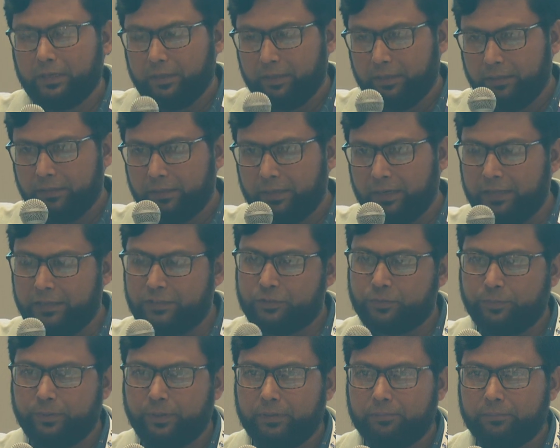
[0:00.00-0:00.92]
in the nice
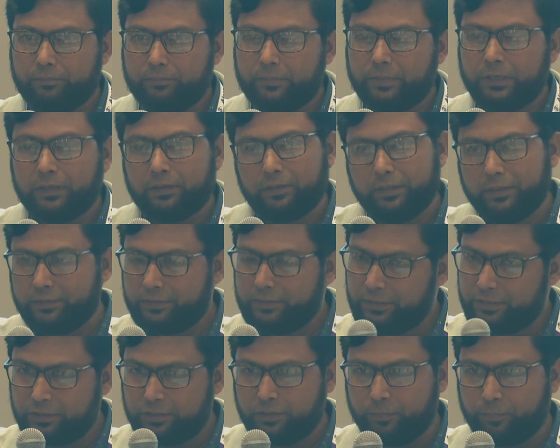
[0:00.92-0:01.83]
way. But th
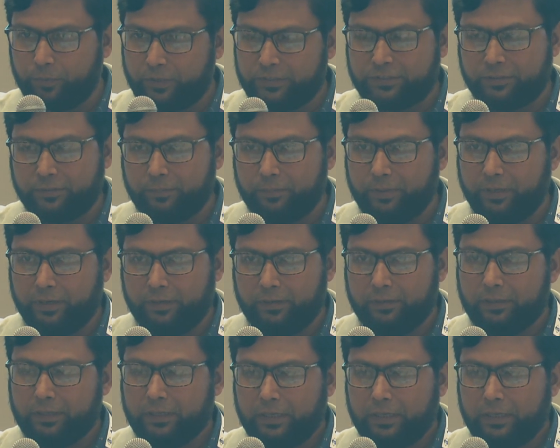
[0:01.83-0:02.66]
this is a possibility.